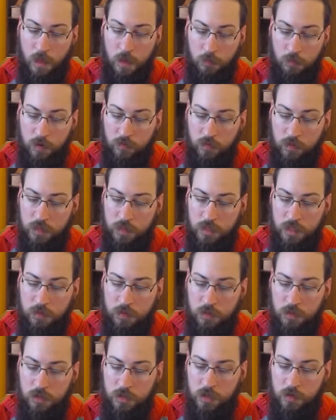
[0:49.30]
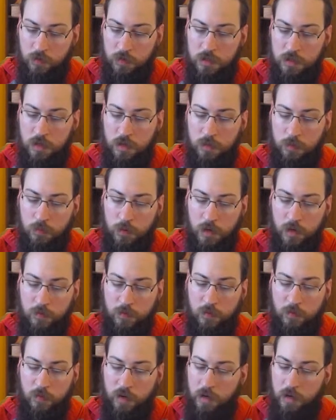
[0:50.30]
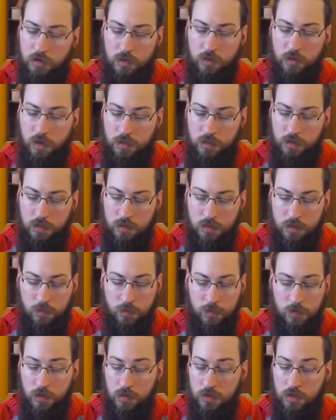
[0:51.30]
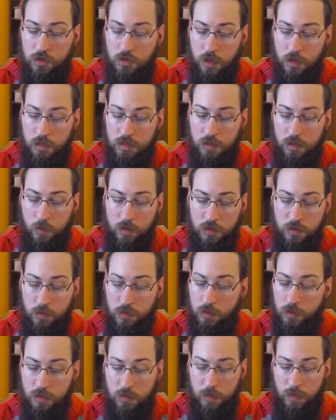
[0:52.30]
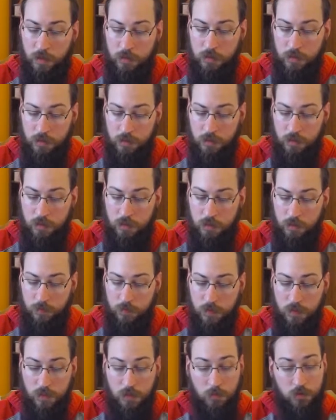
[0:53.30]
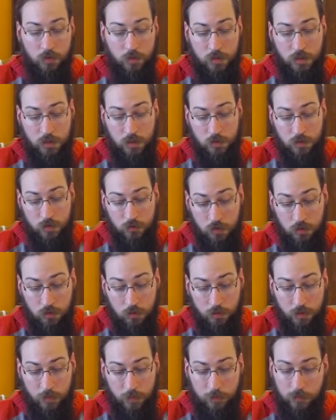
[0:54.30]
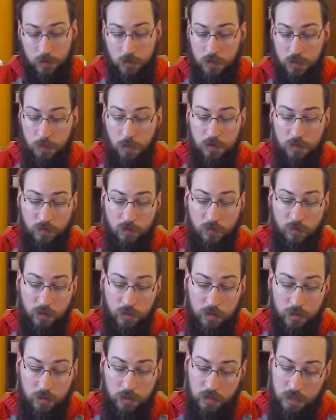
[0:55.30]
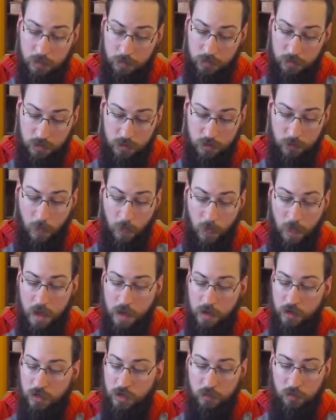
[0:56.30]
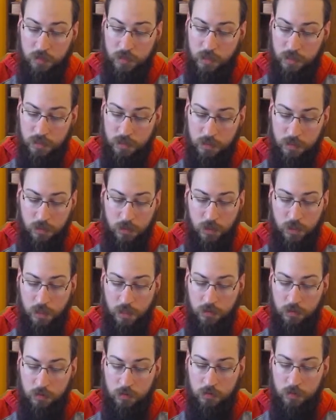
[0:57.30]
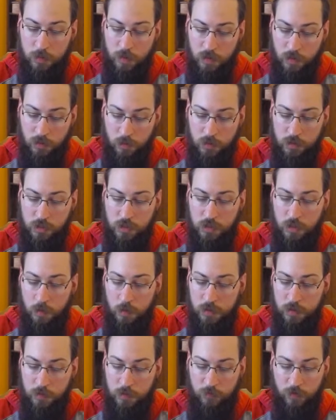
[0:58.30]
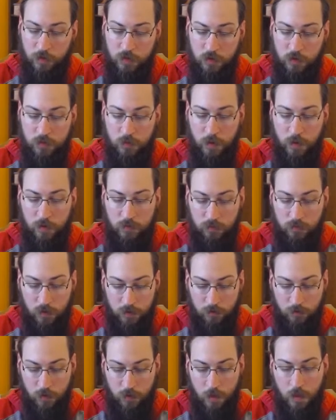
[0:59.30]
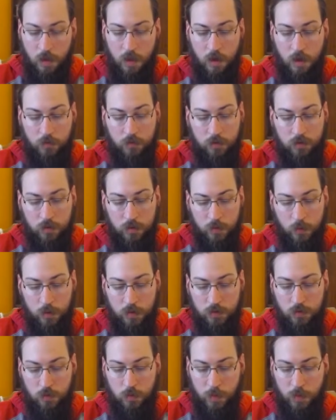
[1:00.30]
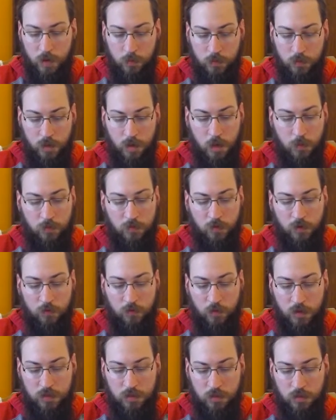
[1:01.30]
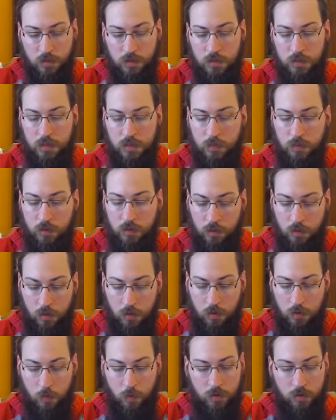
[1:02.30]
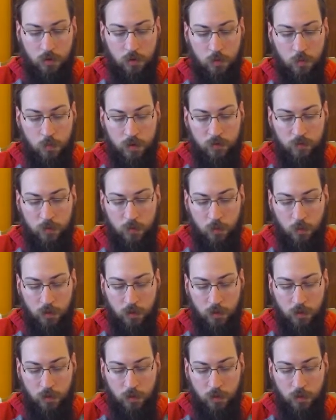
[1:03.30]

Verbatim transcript: Briefly, it seems Le was on the brink of a financial crisis. Certain straws in the wind were noticed by 1860, some discreet sales of jewelry, the disposal of a villa at Antibes, and a general tendency to check the loose spending which has always been a feature of his way of life. Further inquiries were made with the help of our friends at the Deuxième Bureau, with whom we have been